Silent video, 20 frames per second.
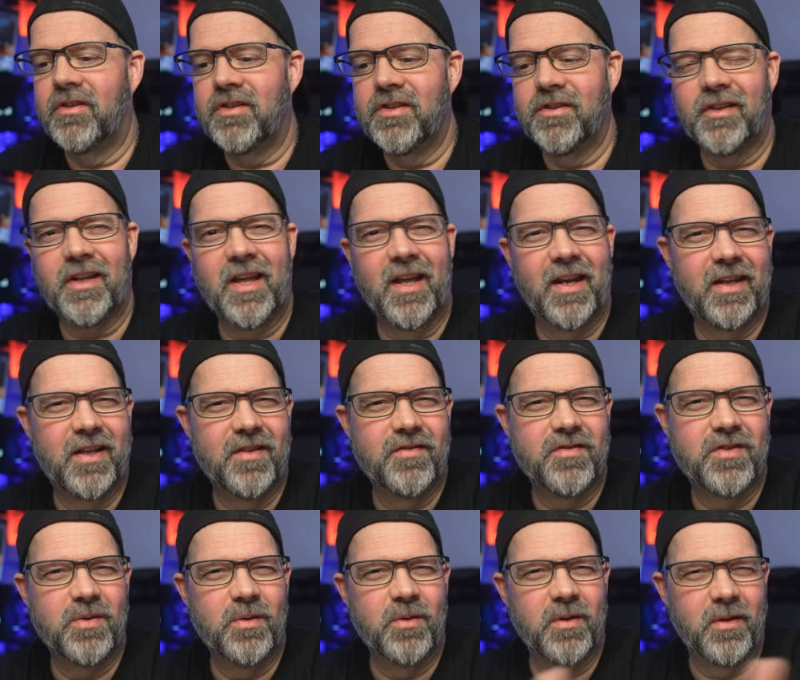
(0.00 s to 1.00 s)
it just kind of
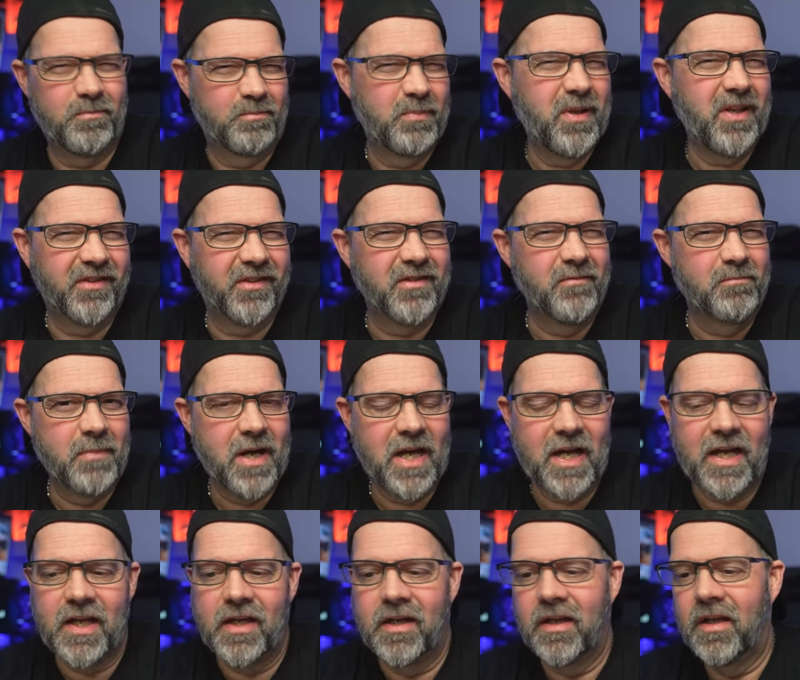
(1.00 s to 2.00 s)
gives you a peace of
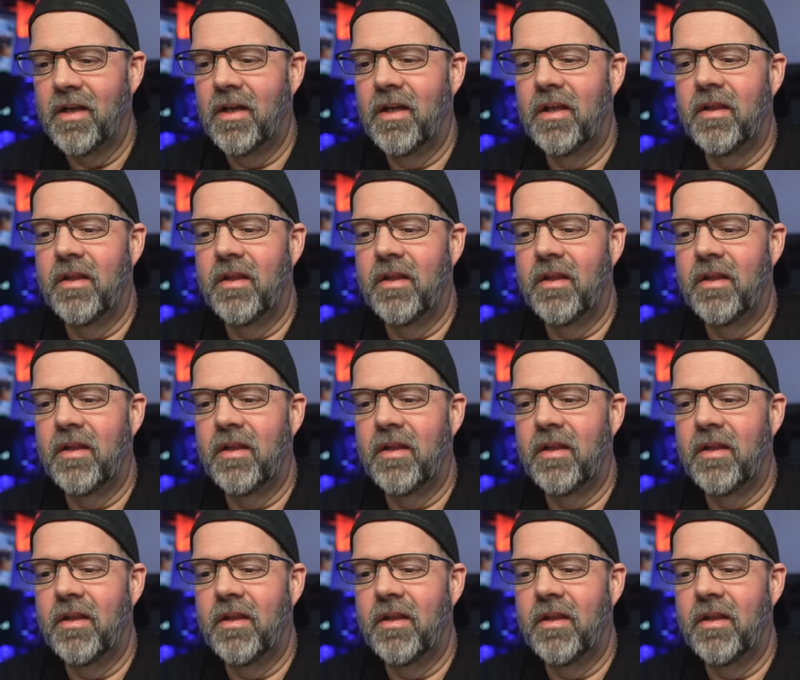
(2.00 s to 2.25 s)
mind